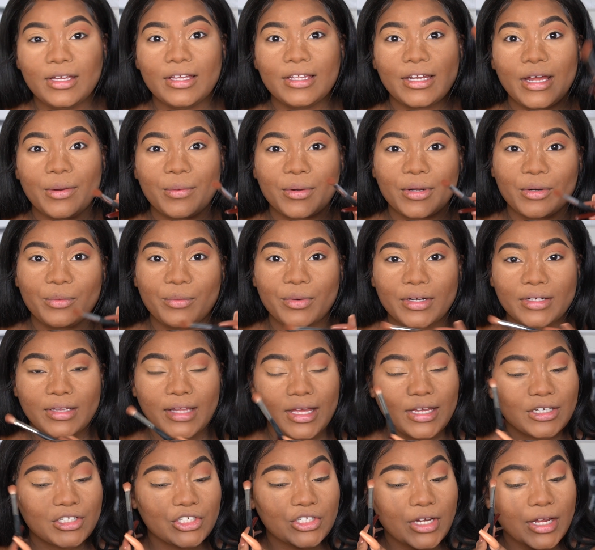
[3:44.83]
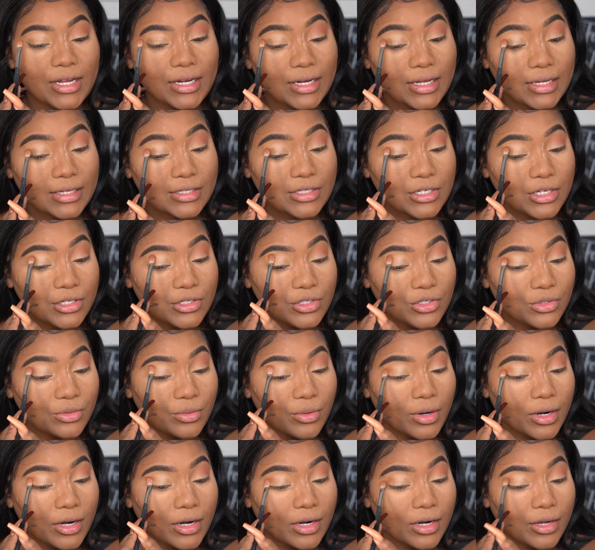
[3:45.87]
Now we're gonna work that shade into
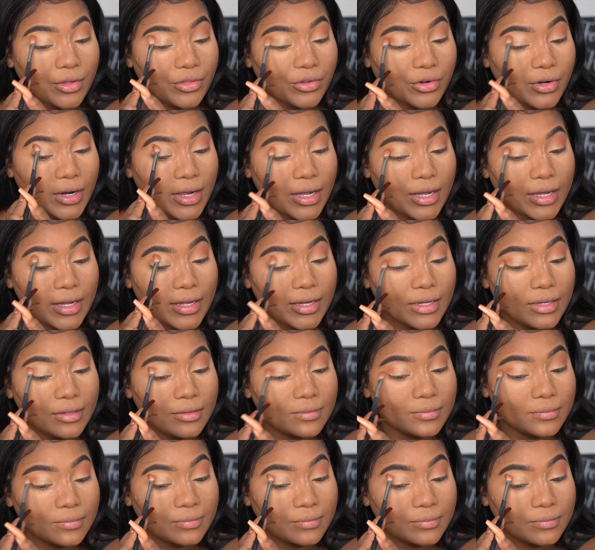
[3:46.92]
our other eye.